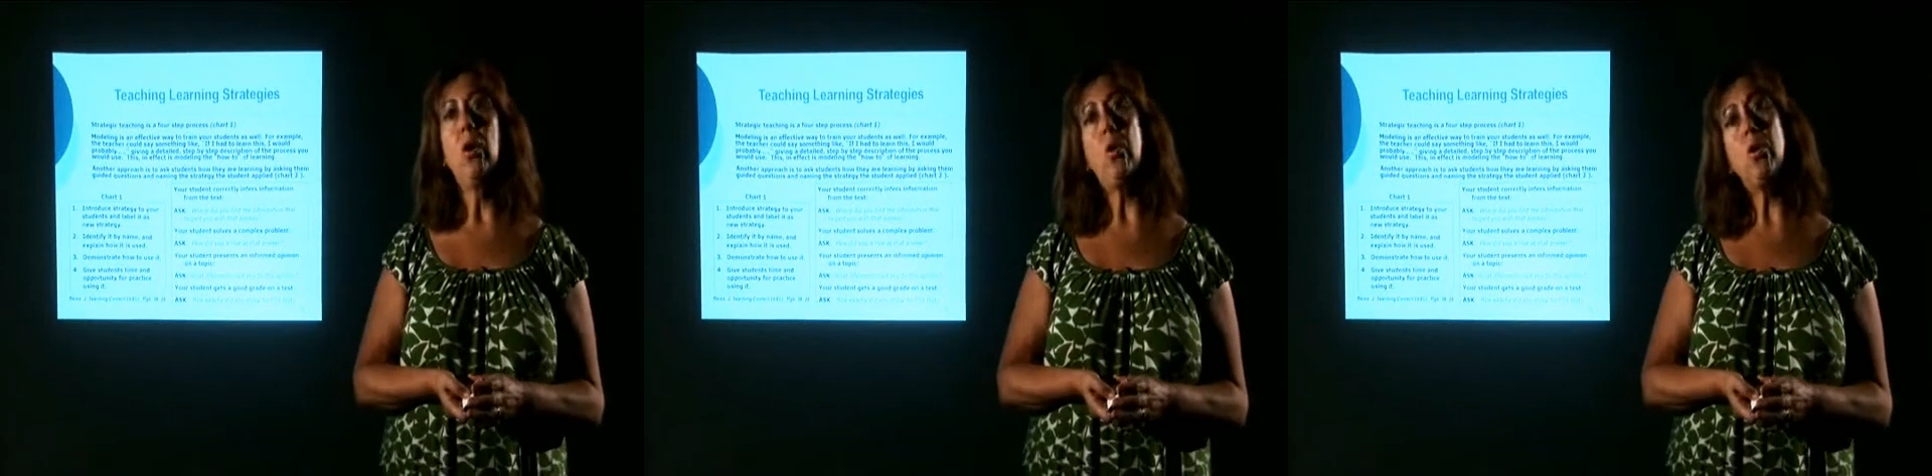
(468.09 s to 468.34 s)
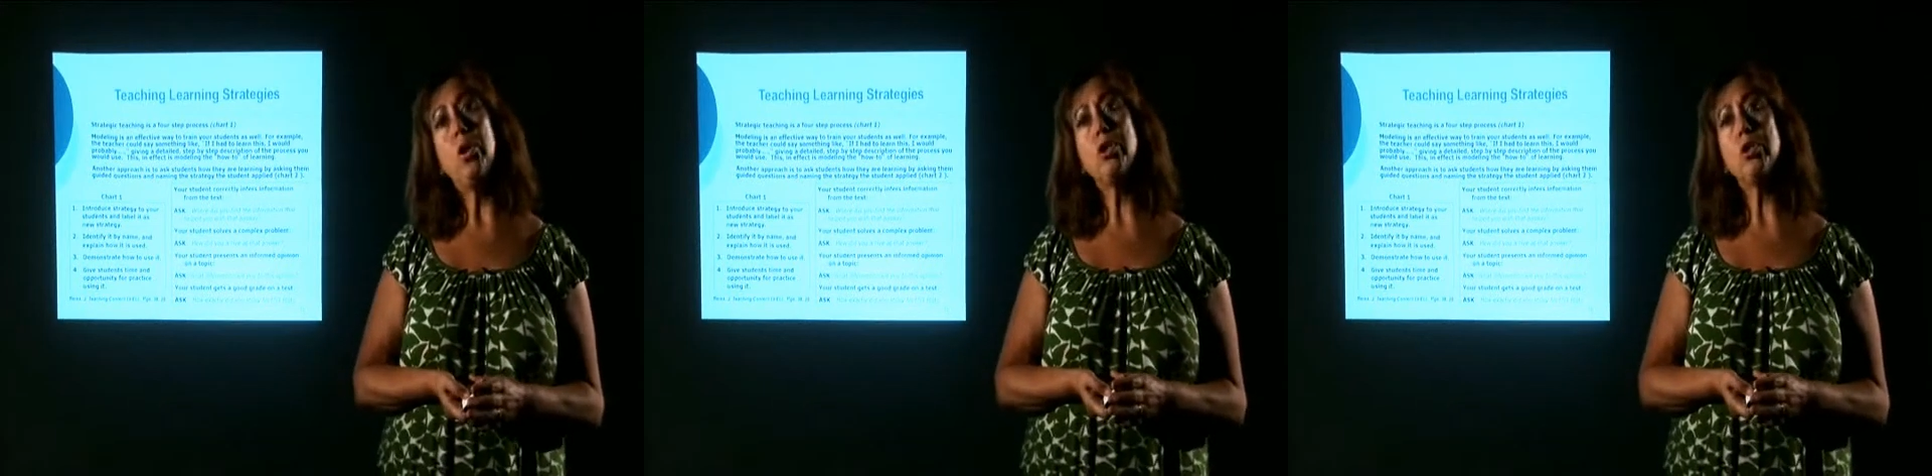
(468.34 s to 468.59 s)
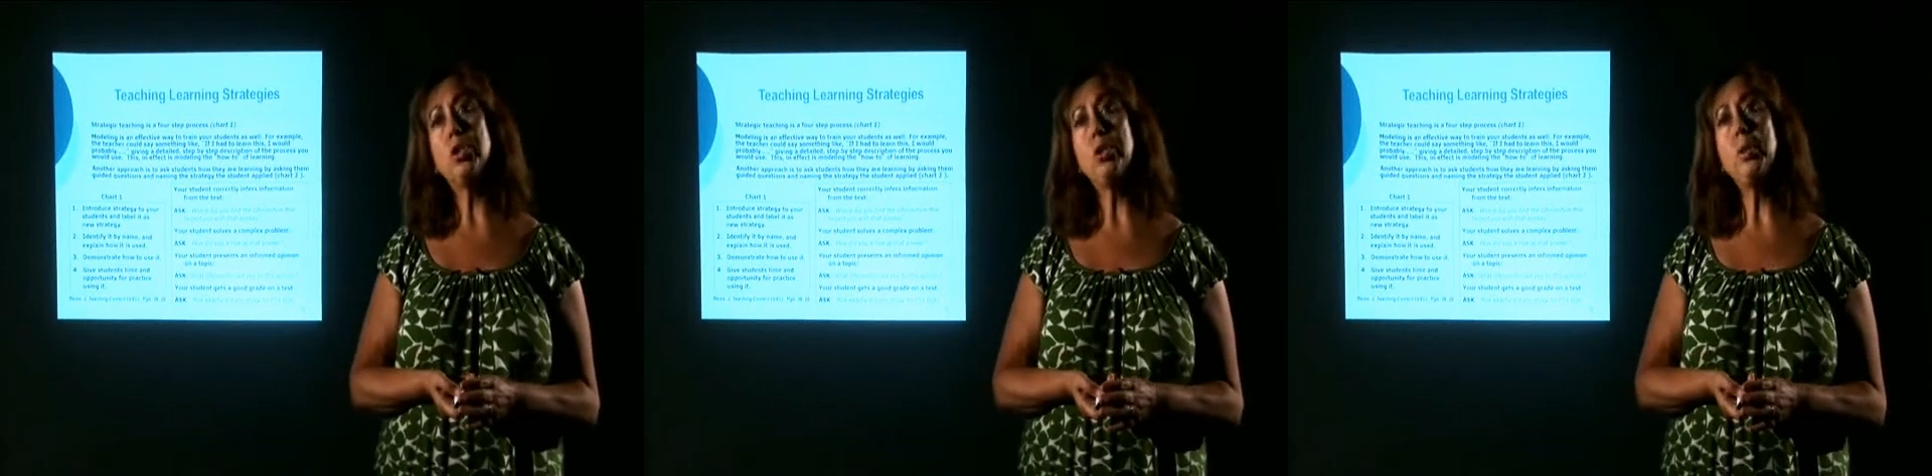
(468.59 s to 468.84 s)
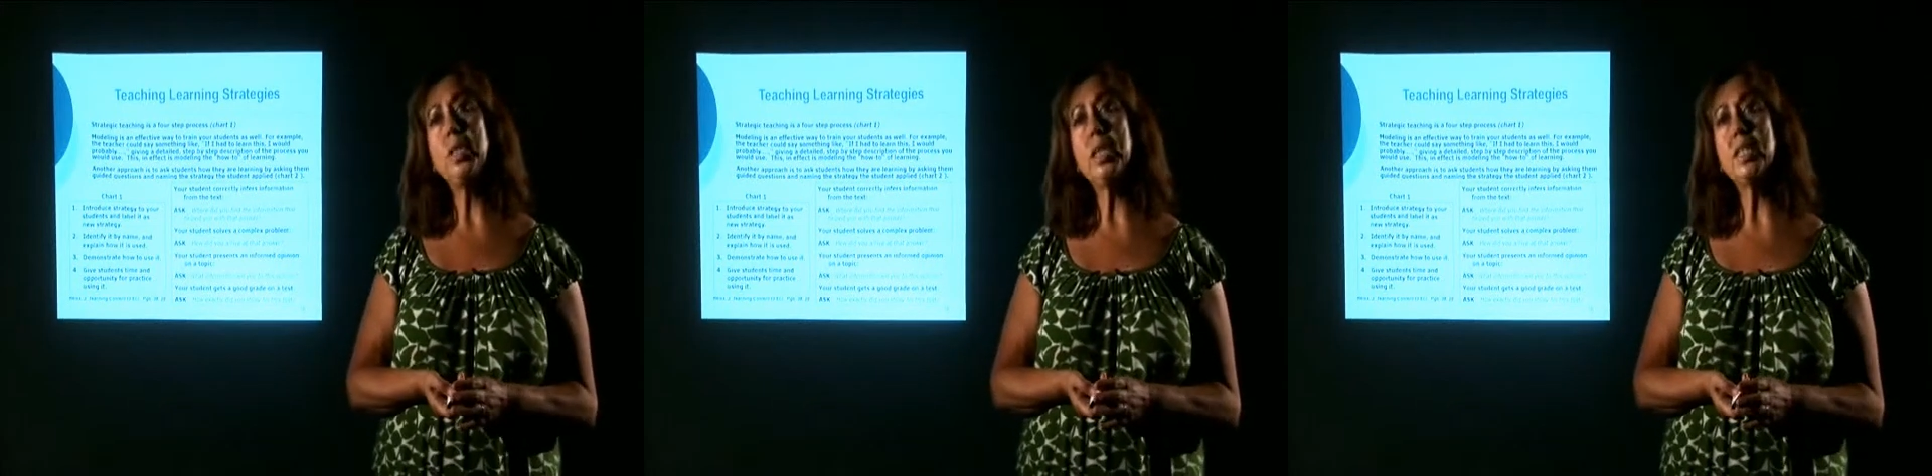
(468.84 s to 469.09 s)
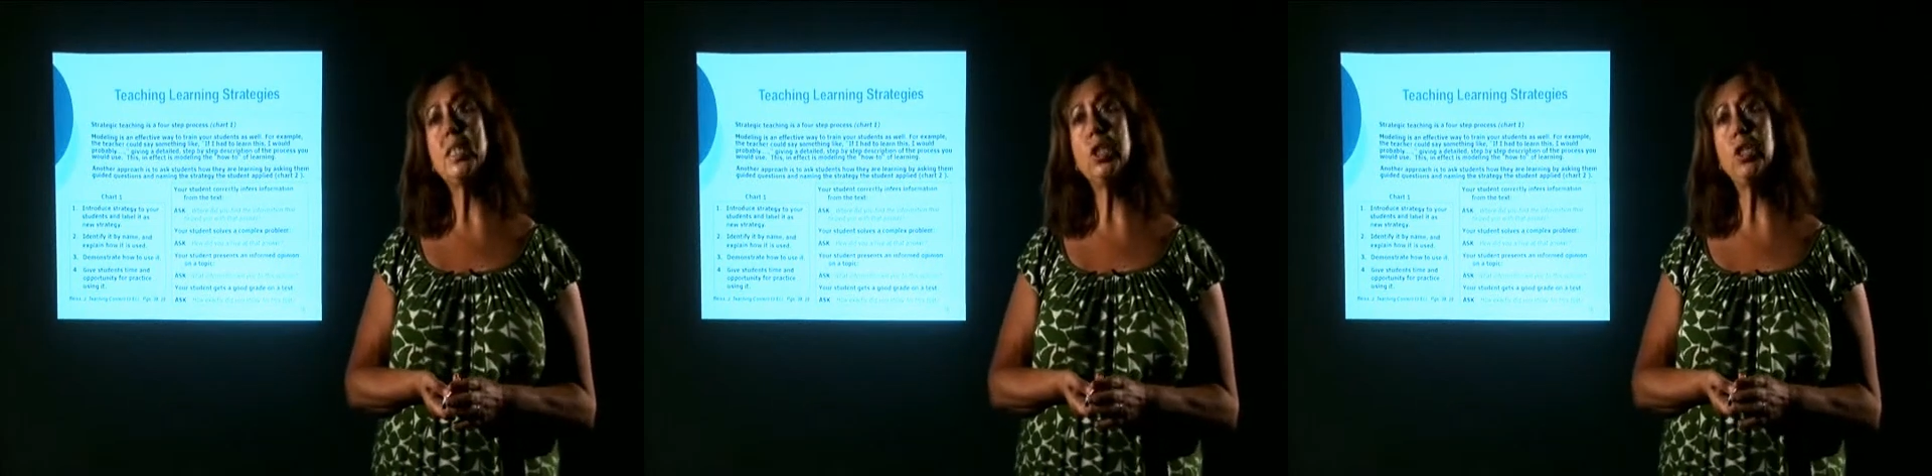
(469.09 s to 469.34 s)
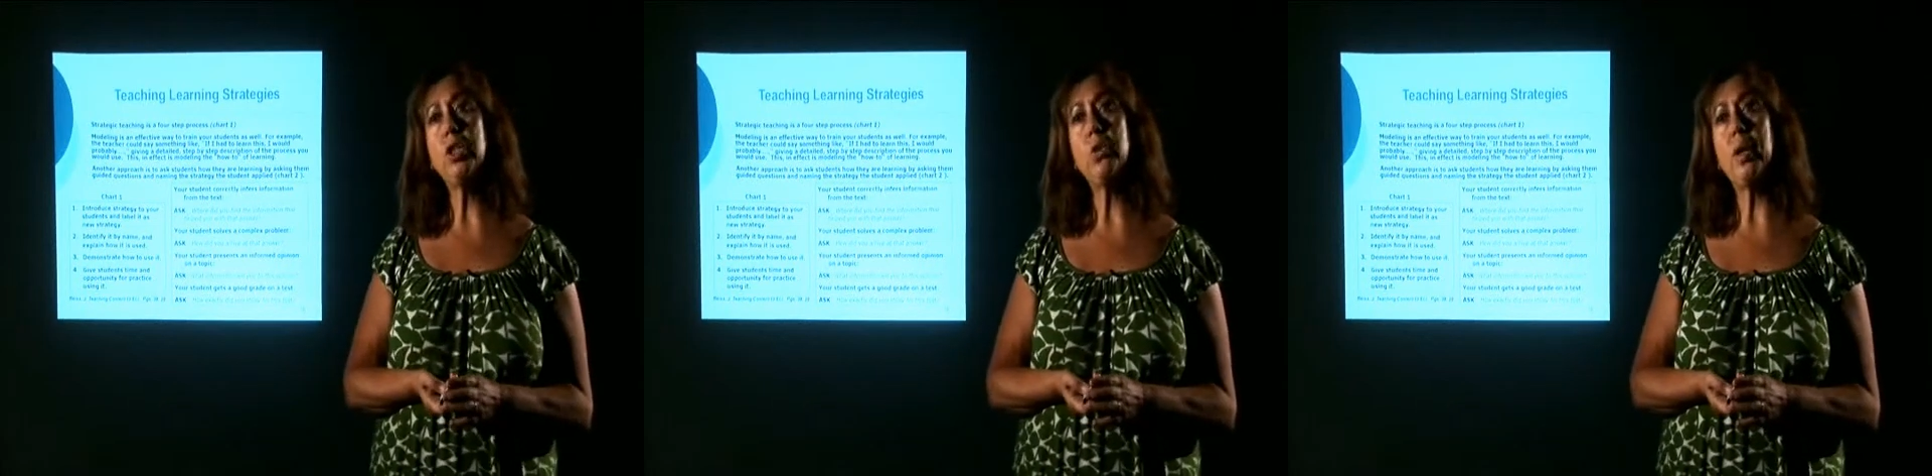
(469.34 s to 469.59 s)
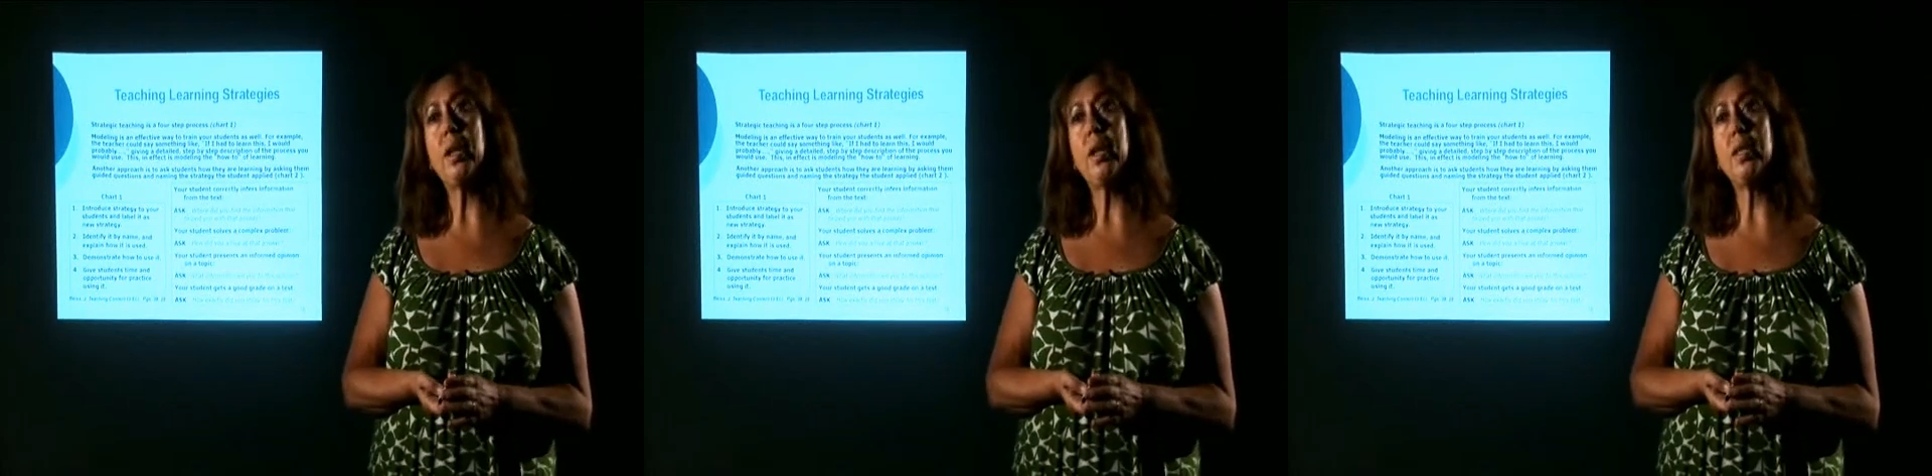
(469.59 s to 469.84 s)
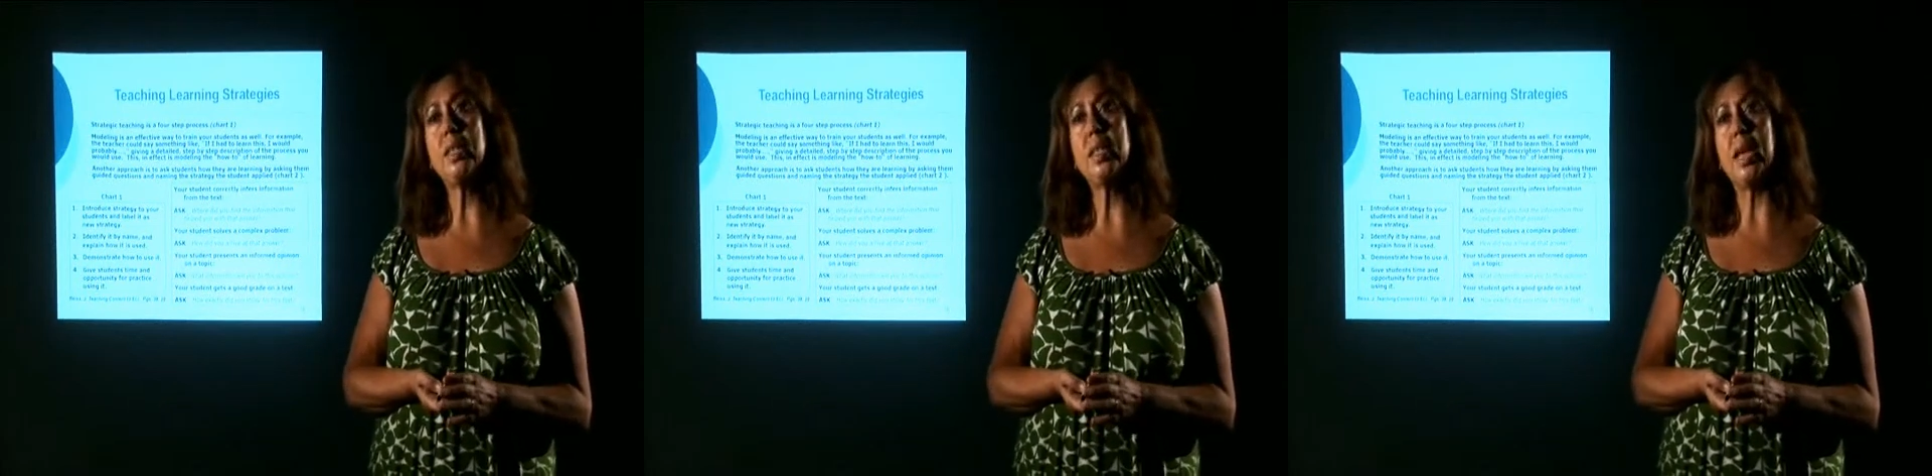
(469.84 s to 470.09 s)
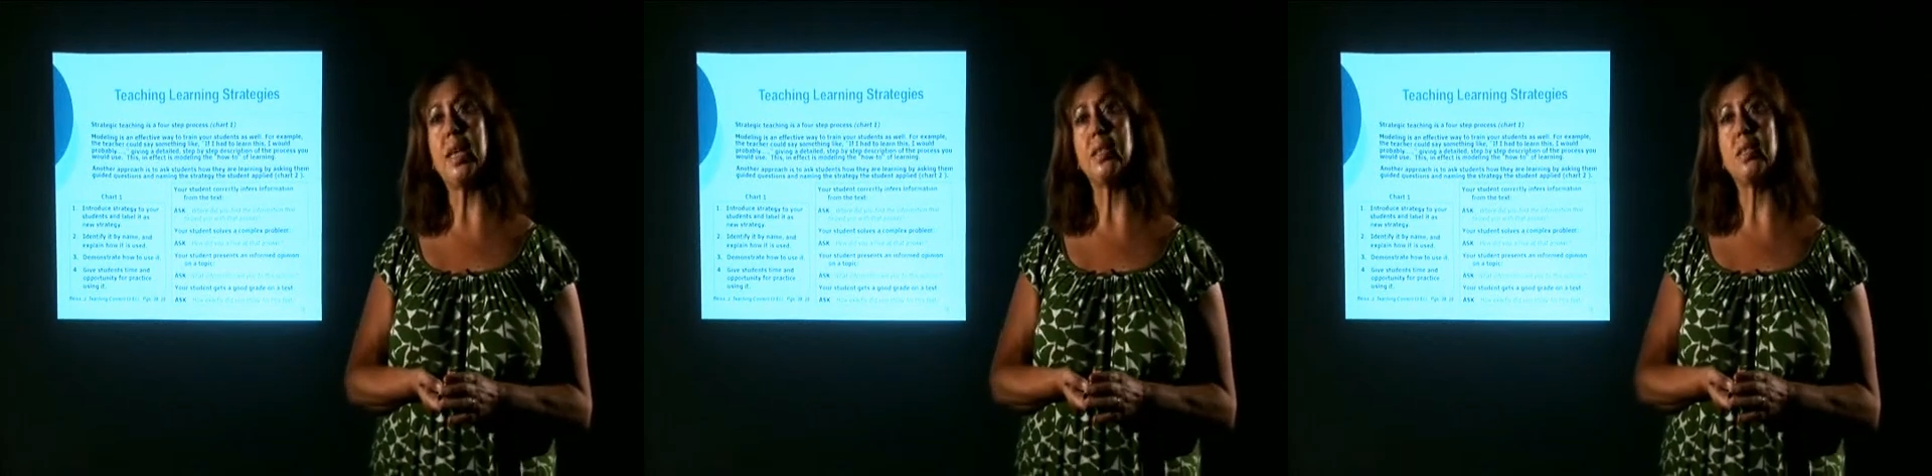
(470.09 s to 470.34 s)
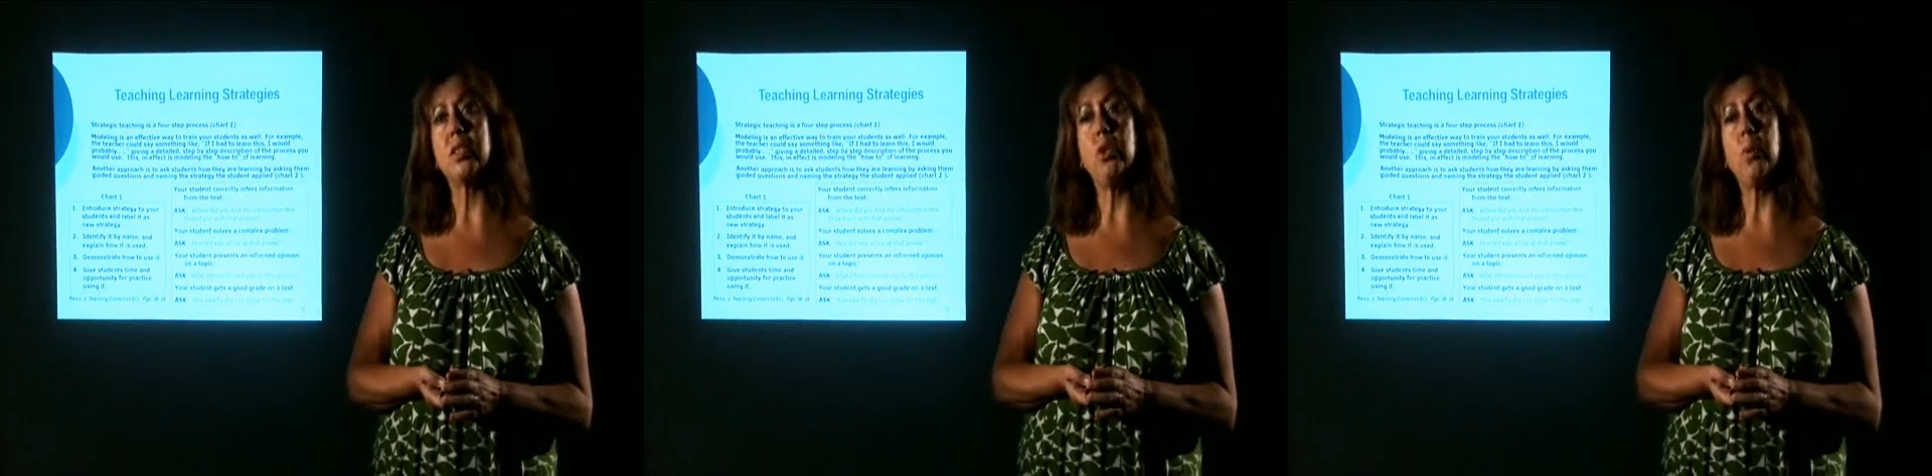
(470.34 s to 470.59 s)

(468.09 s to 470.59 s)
Or your student gets a good grade on a test.